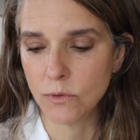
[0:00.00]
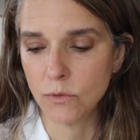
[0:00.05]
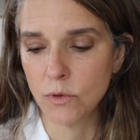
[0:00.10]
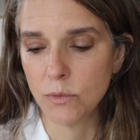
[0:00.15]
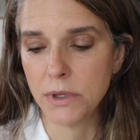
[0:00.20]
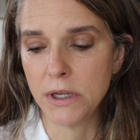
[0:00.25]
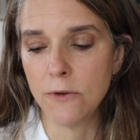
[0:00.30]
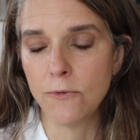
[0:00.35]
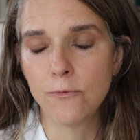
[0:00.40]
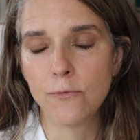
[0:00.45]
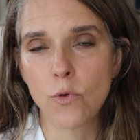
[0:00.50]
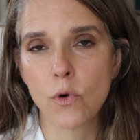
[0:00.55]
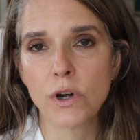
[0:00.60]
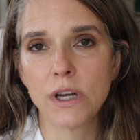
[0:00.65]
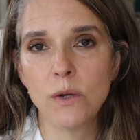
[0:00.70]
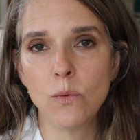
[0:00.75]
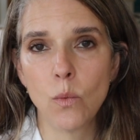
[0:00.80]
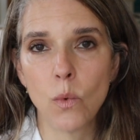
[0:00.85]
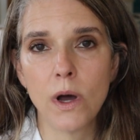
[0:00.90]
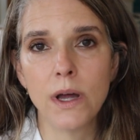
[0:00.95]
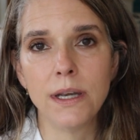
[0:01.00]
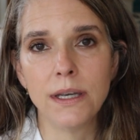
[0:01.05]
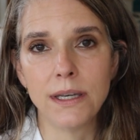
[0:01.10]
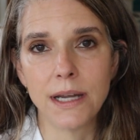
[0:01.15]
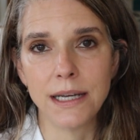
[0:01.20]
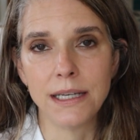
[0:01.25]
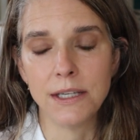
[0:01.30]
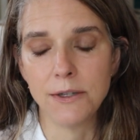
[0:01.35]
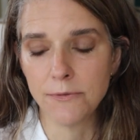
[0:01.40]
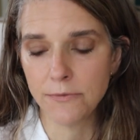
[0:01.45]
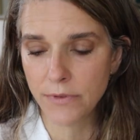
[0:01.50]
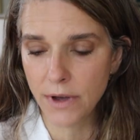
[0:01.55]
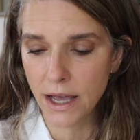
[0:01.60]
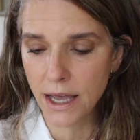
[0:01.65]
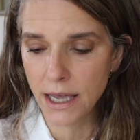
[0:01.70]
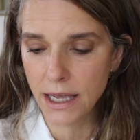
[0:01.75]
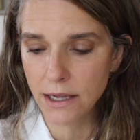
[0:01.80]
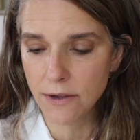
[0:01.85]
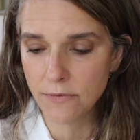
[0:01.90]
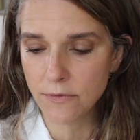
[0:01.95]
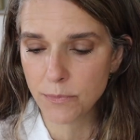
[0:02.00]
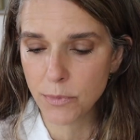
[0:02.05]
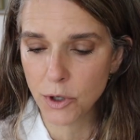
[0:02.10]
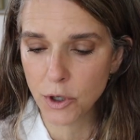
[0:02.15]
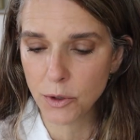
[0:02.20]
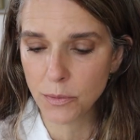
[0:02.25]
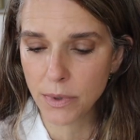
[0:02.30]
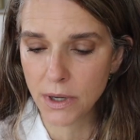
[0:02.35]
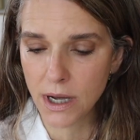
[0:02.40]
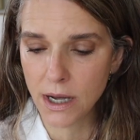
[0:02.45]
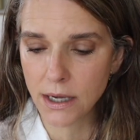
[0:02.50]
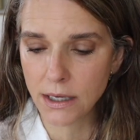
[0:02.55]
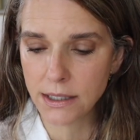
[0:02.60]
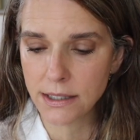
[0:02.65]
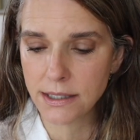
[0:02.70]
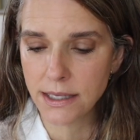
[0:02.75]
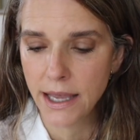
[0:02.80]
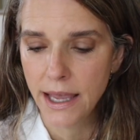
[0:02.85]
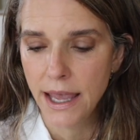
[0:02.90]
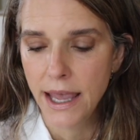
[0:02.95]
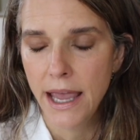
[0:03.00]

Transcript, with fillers: it will be $41.95 per box.